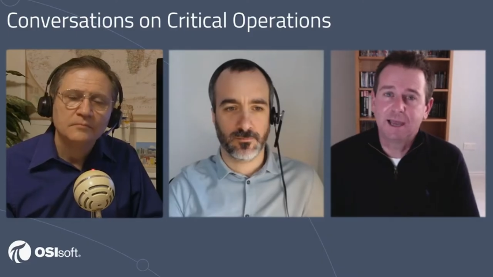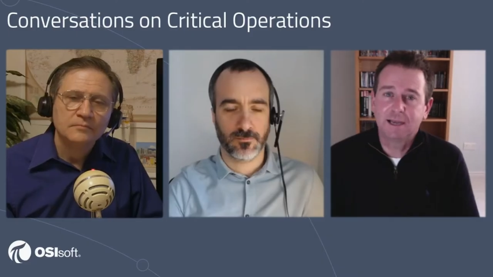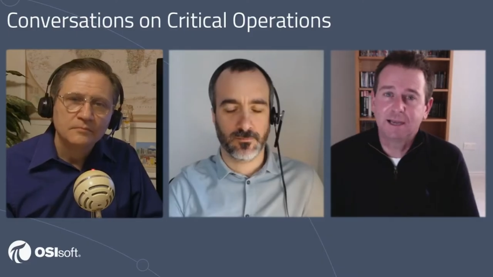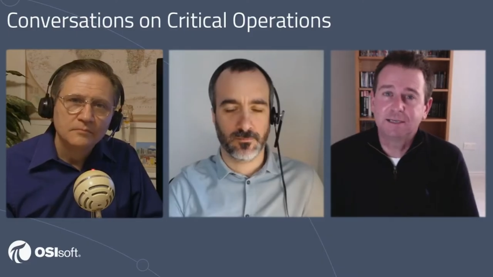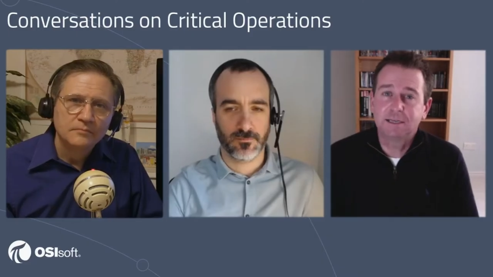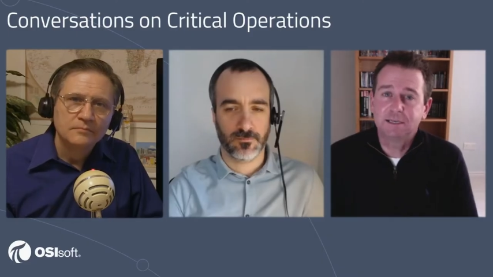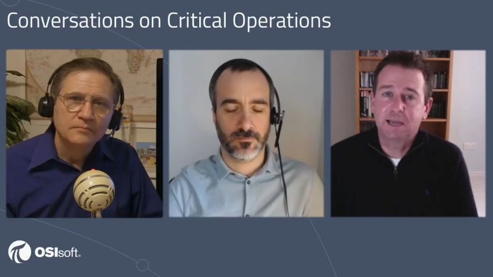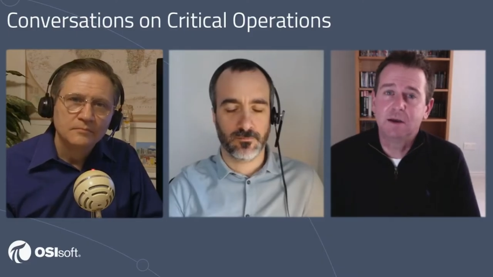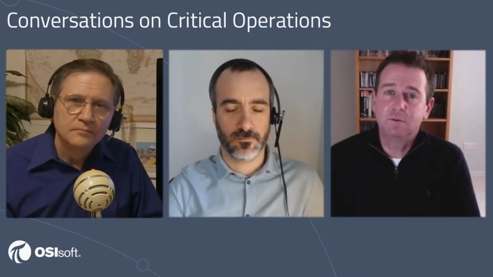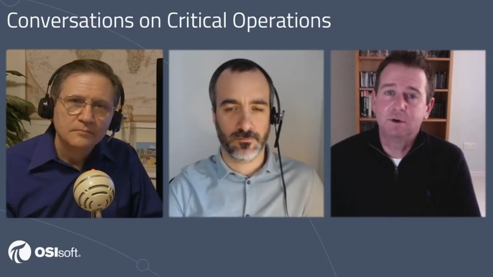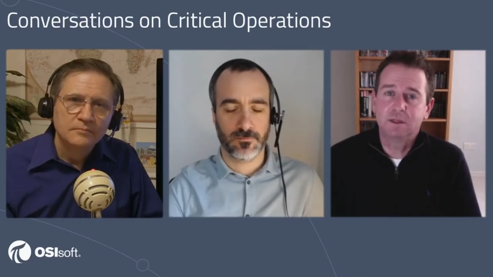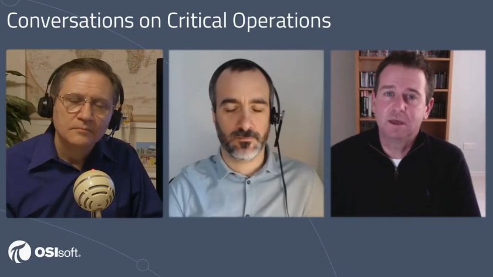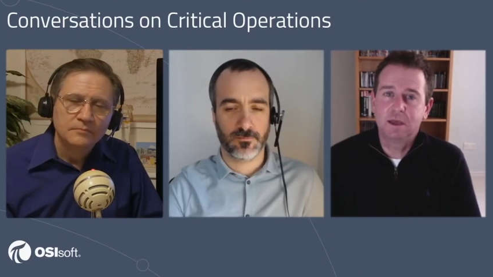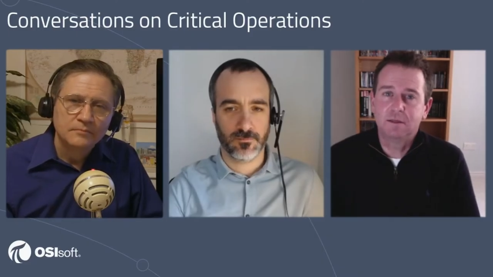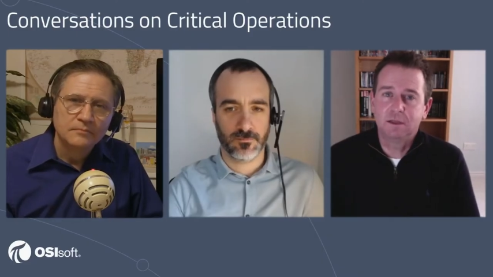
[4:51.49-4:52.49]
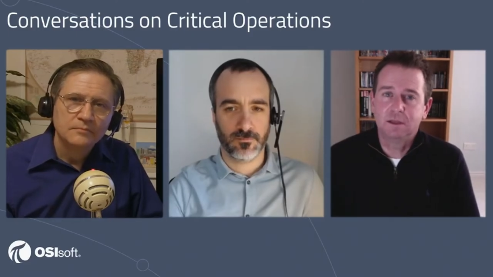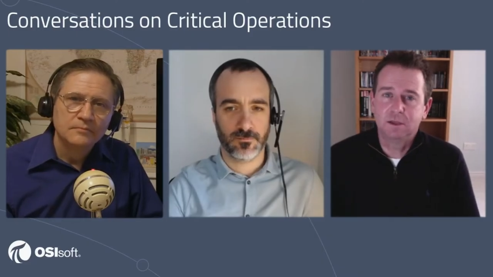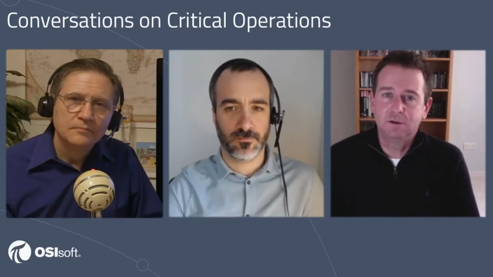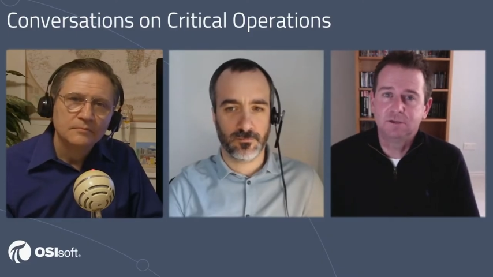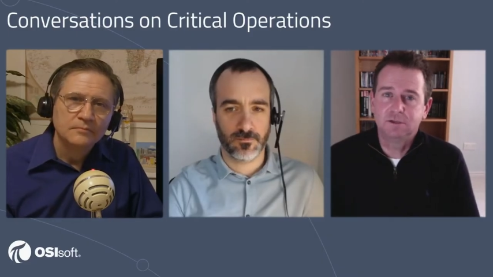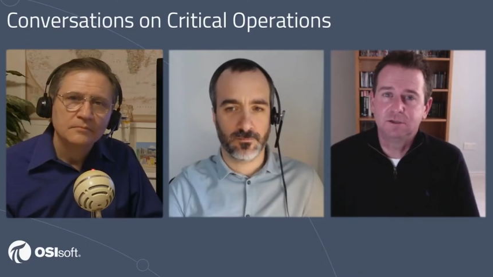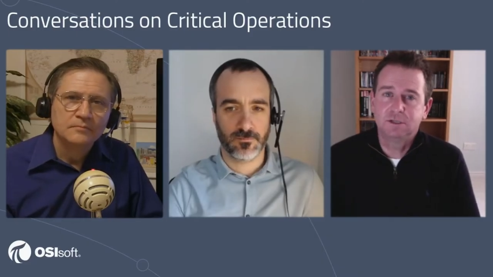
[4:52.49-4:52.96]
Speaker 1: to collecting data with it,
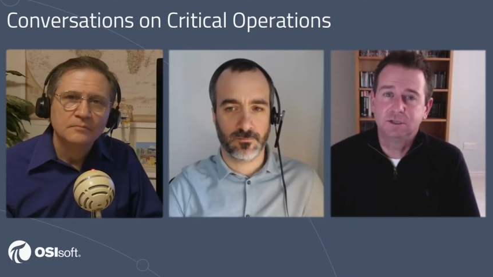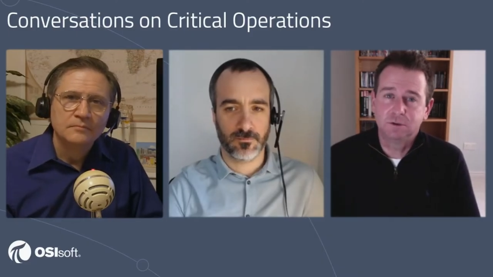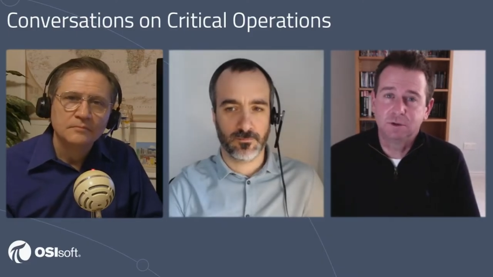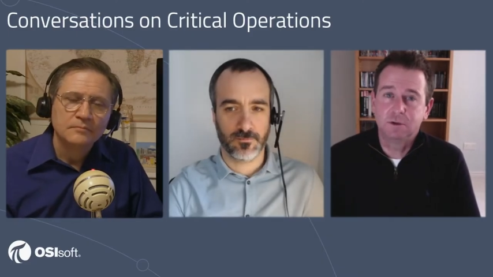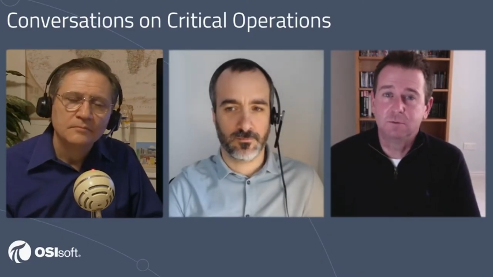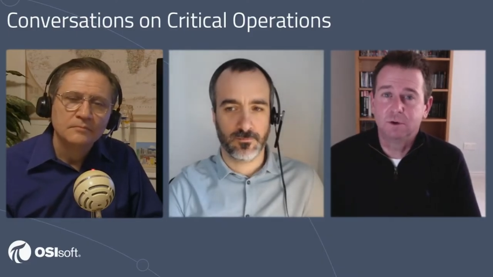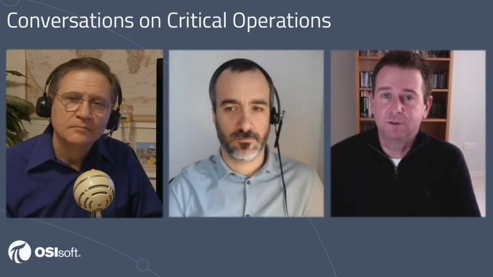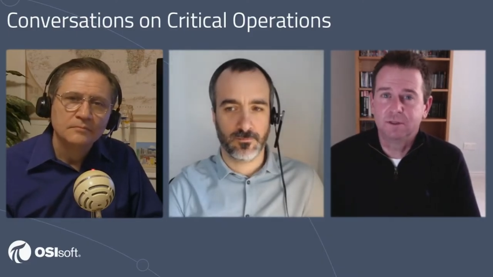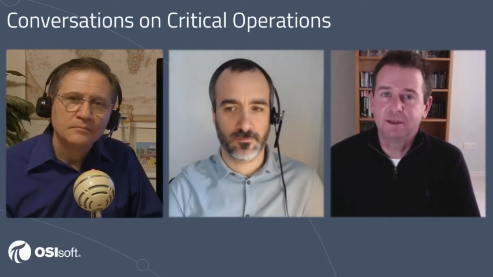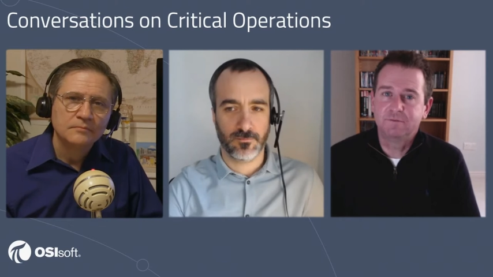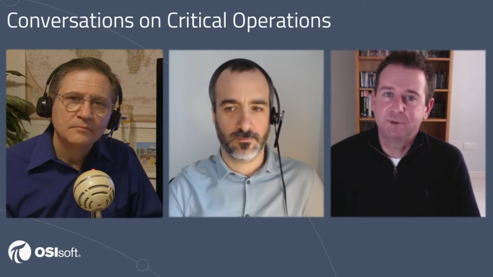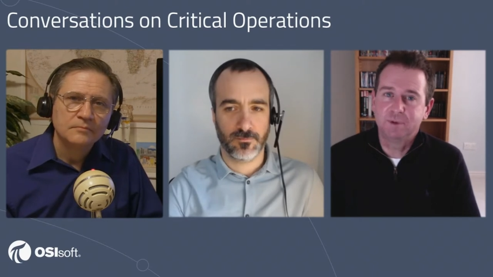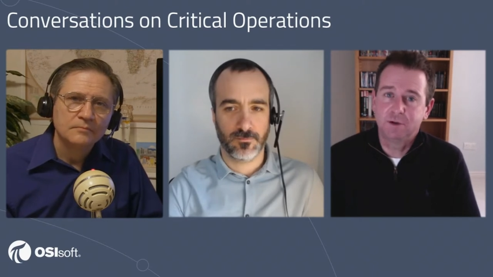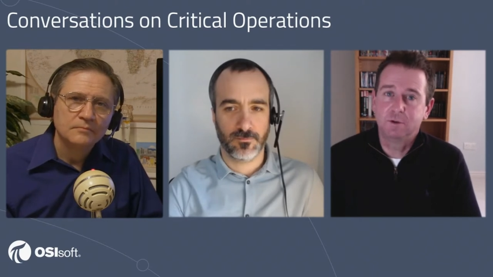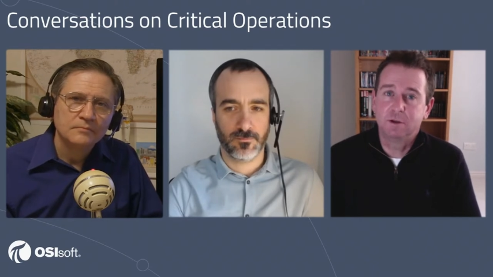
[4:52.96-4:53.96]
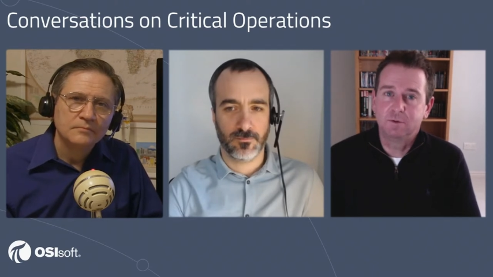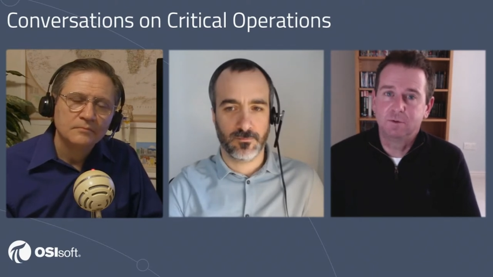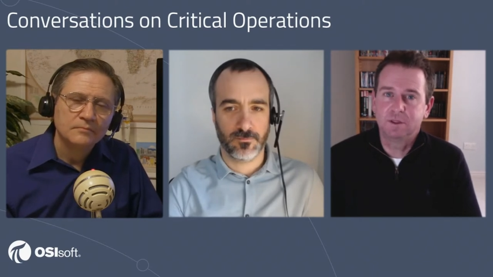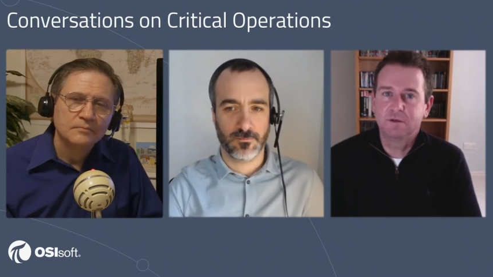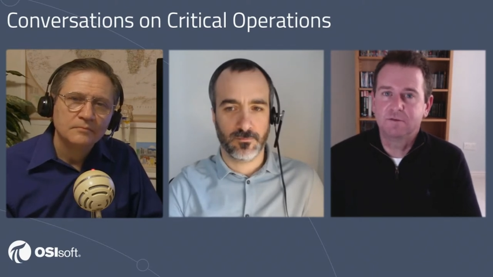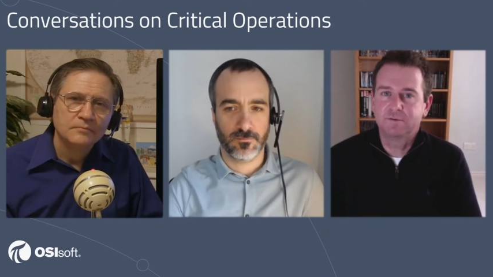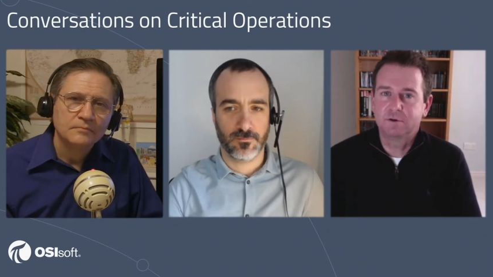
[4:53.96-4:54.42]
and they're used to doing what they've been
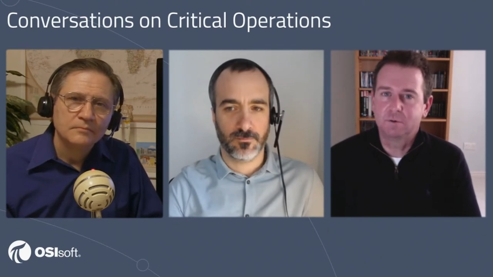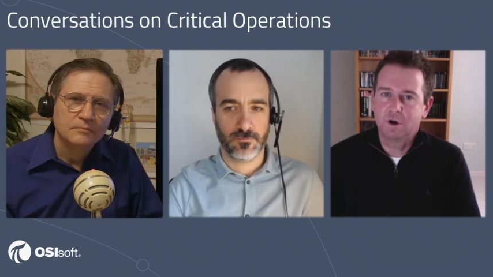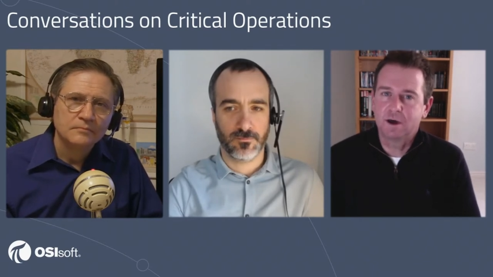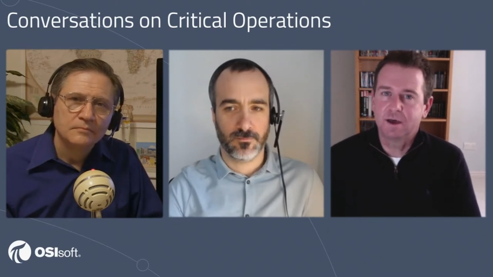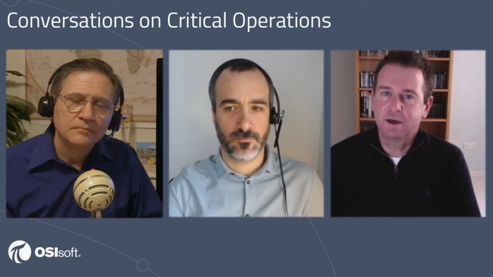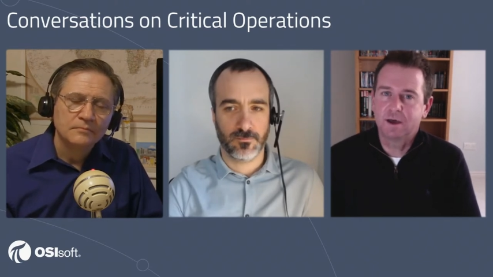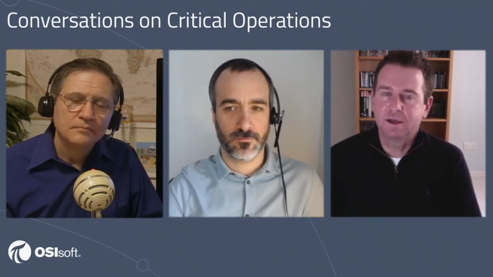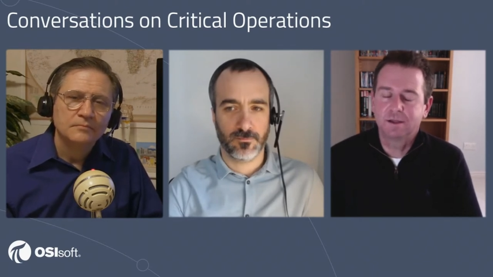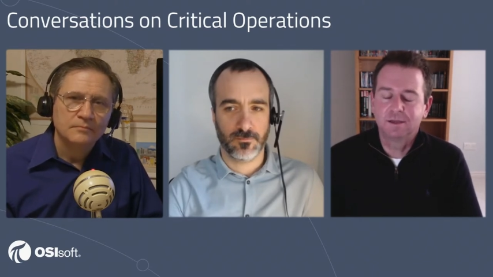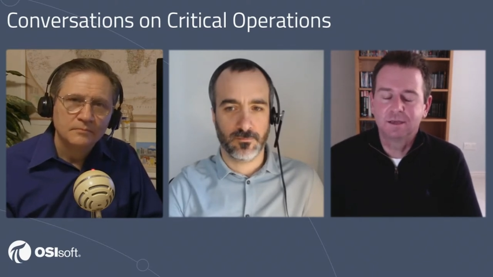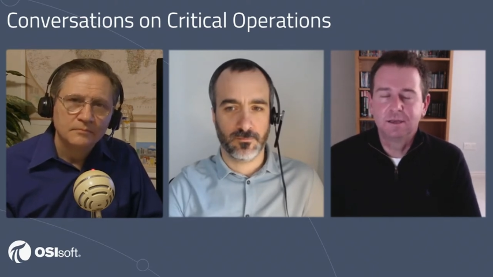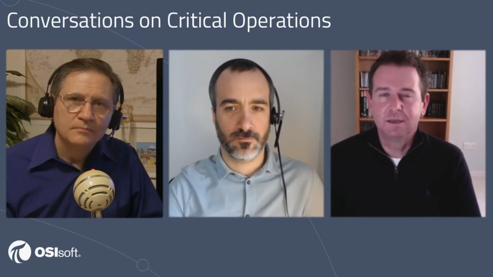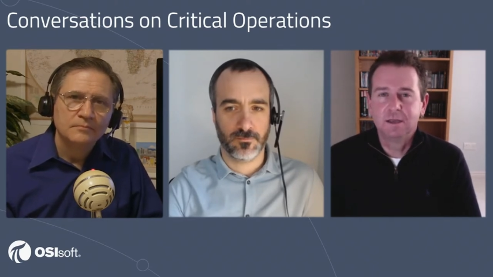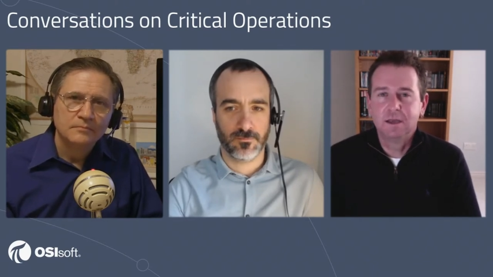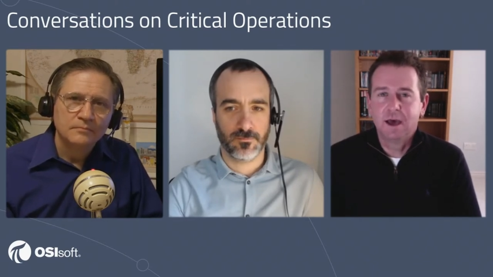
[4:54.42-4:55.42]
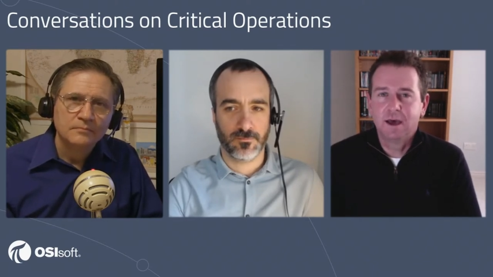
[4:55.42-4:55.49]
doing with it for a while.